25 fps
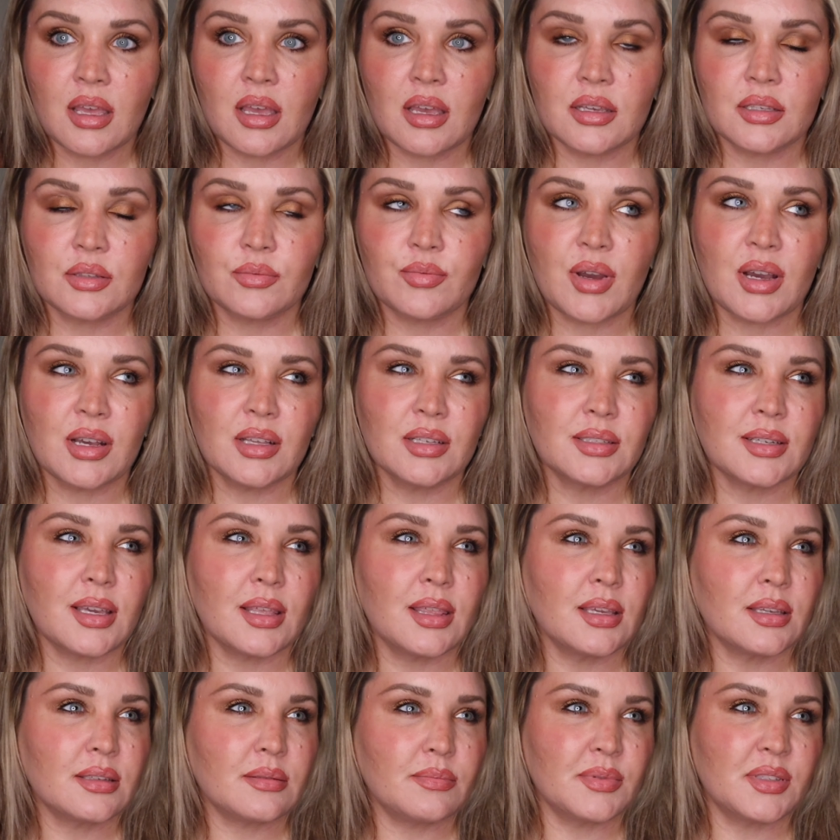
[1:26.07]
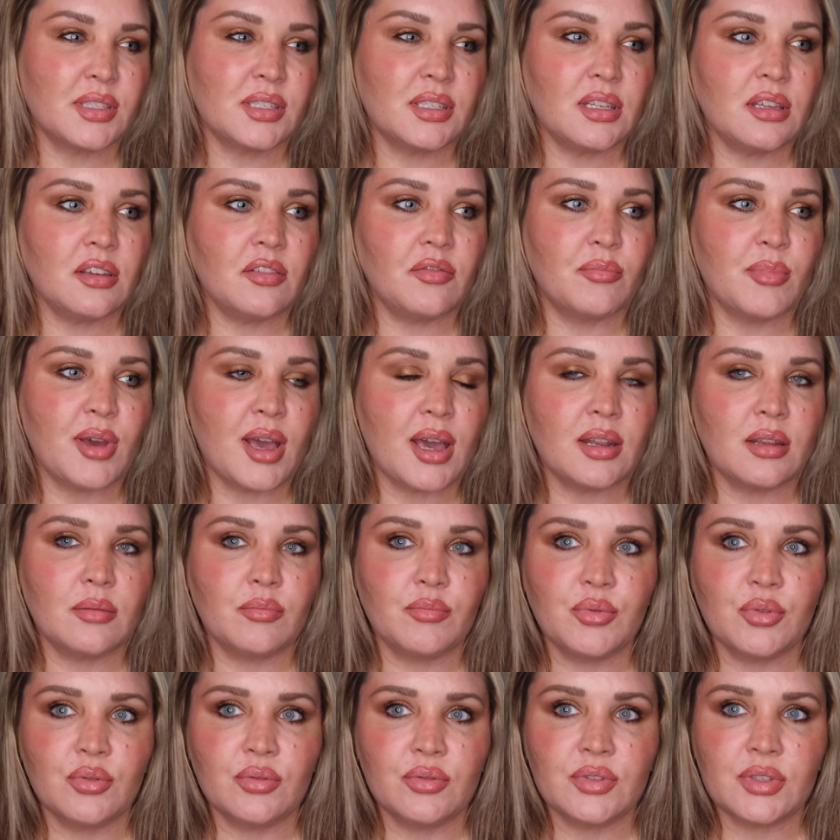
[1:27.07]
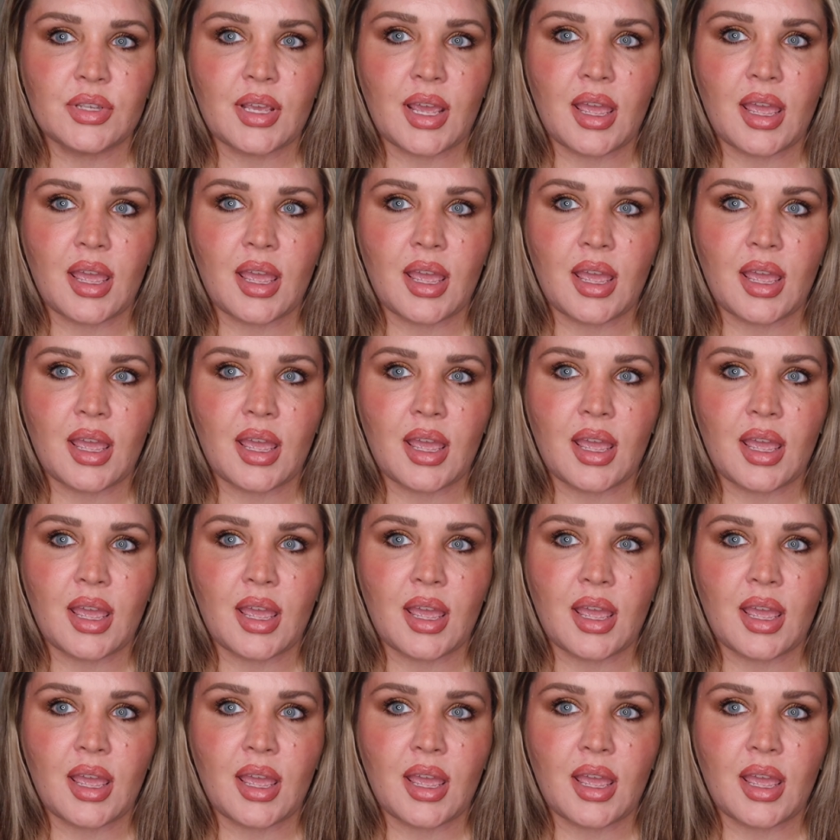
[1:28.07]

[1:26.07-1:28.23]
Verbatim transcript: as well as I think some Steve Madden boots